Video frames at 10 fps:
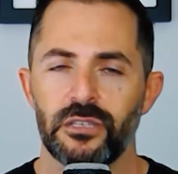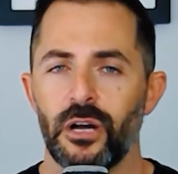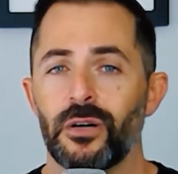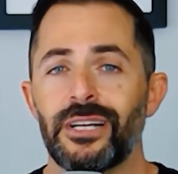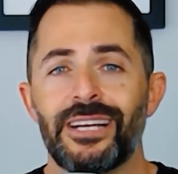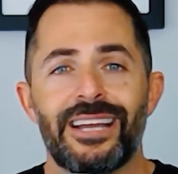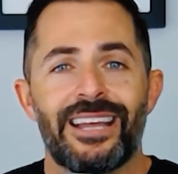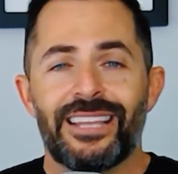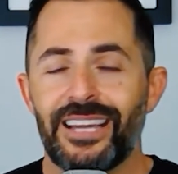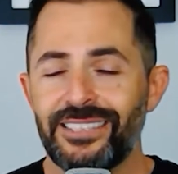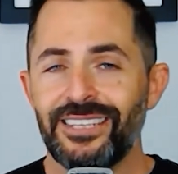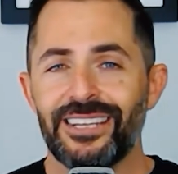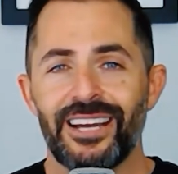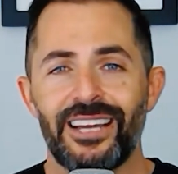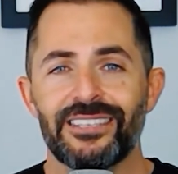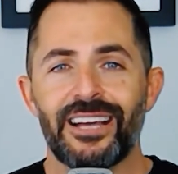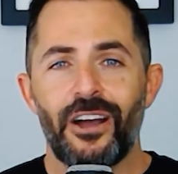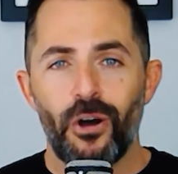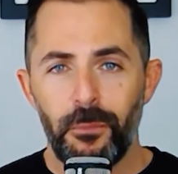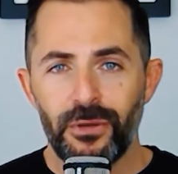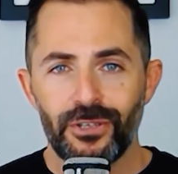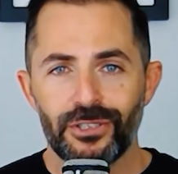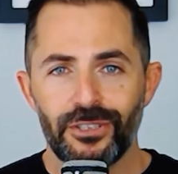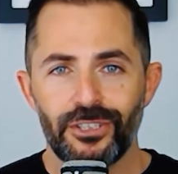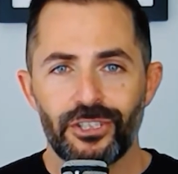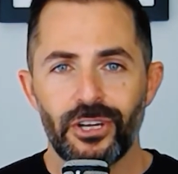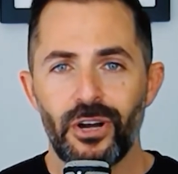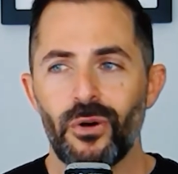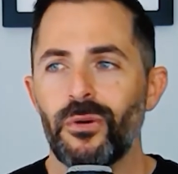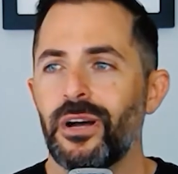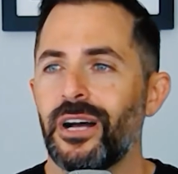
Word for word: So, that's it, guys. I hope you enjoyed the show.